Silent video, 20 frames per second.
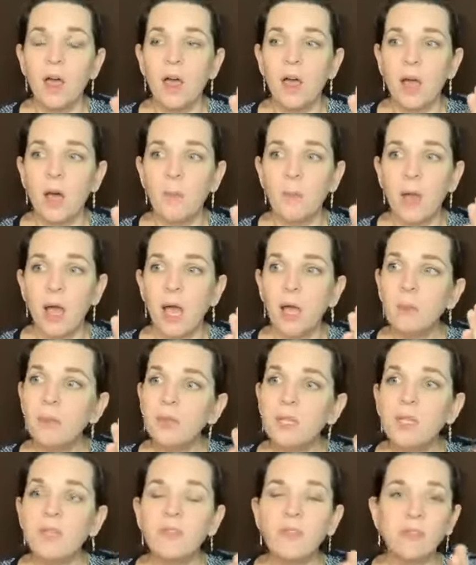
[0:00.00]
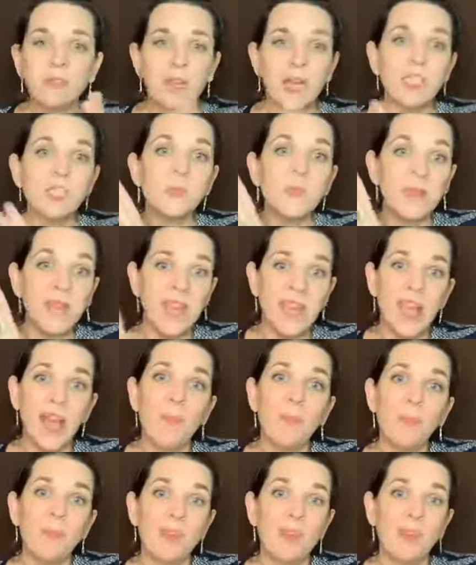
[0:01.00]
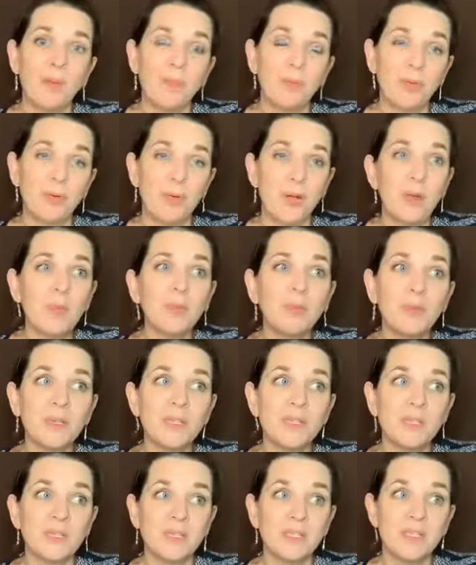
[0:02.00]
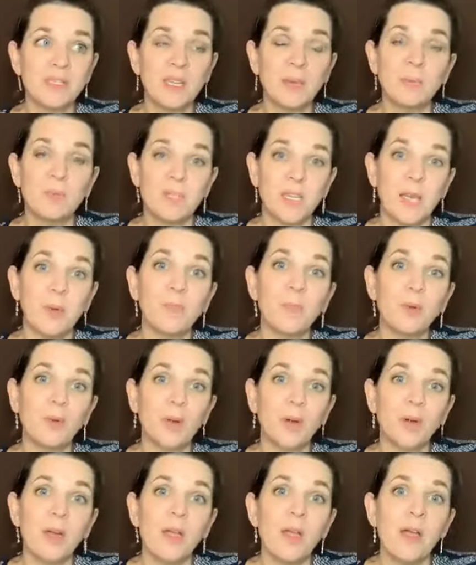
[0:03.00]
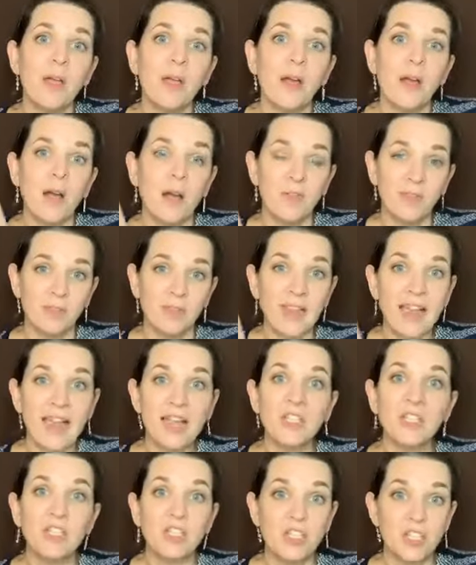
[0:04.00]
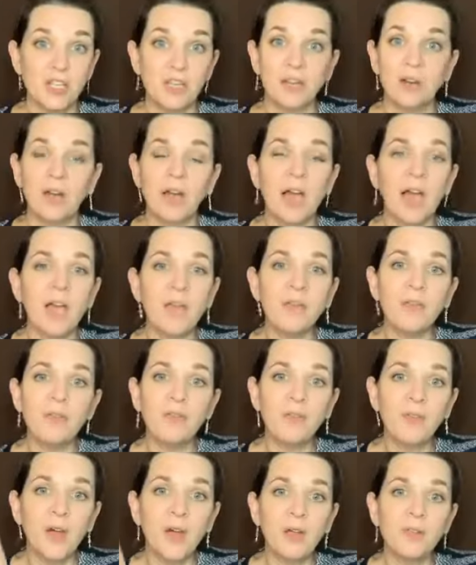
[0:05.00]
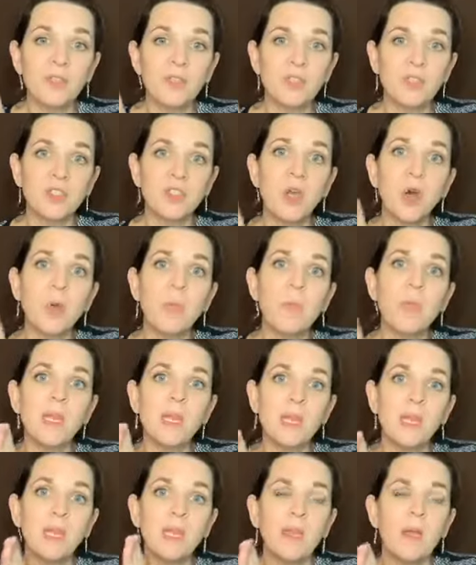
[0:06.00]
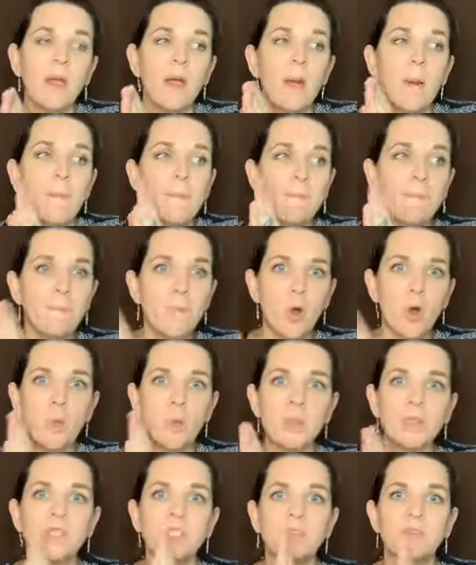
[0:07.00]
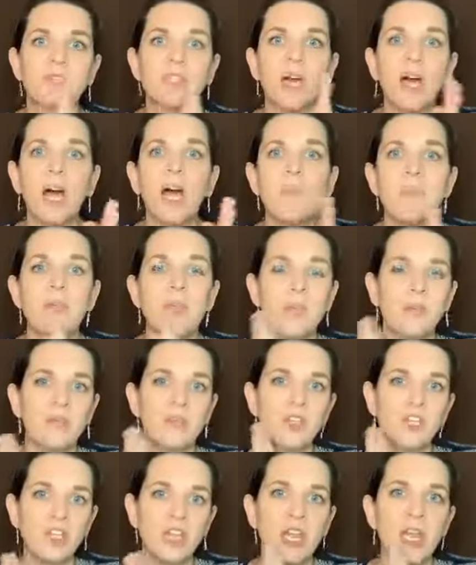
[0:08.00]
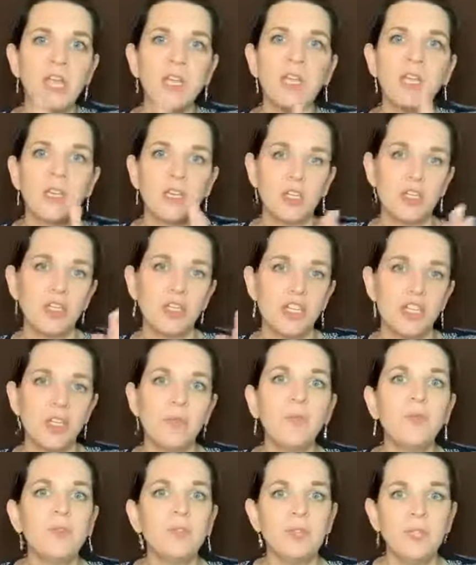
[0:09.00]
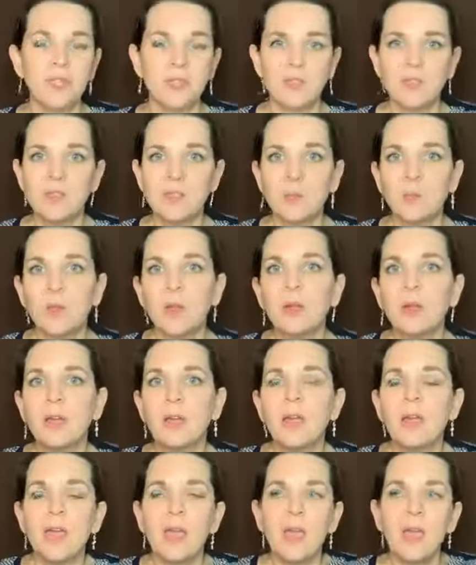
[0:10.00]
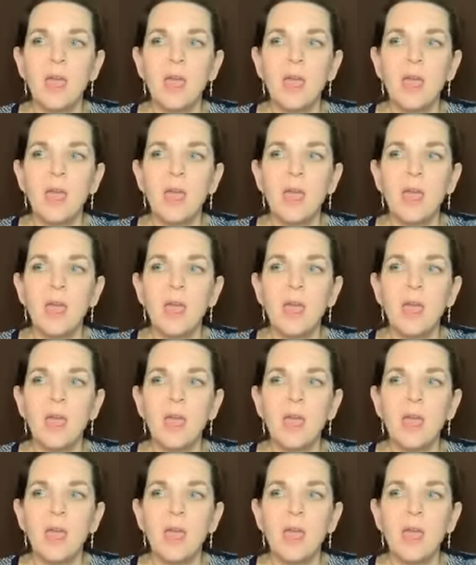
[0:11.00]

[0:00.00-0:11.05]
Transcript: I believe that that's been happening probably since September of last year. I have felt so many moments of time that have shaken and shifted in the spirit.